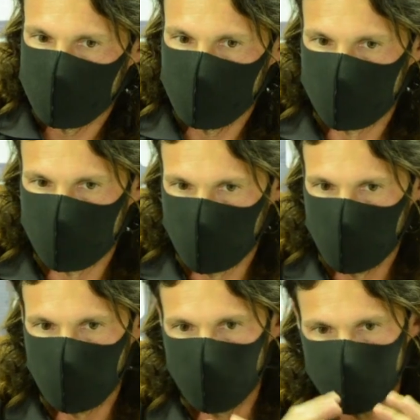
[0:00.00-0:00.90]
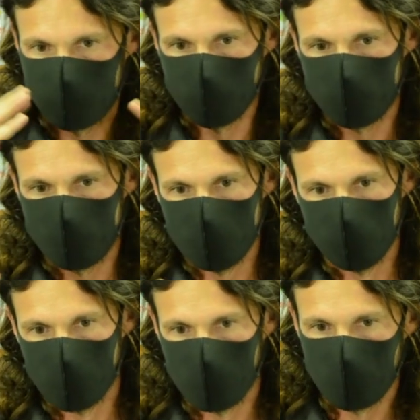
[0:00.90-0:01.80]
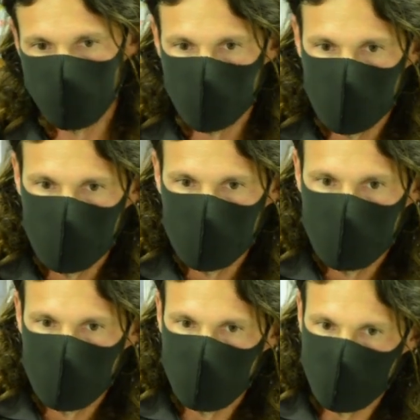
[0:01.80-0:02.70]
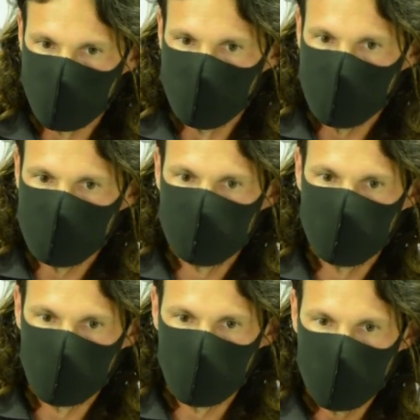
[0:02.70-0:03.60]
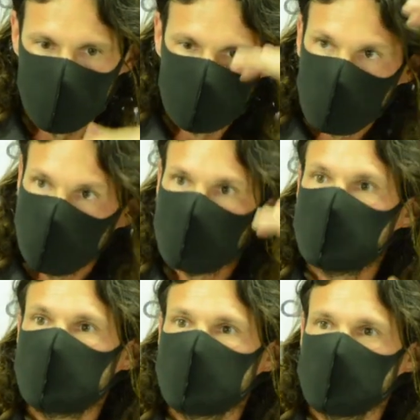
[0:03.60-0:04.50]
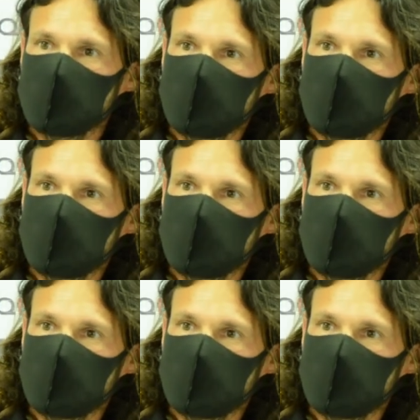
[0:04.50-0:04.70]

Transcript: it's, a, it's a team uh, organized for high competition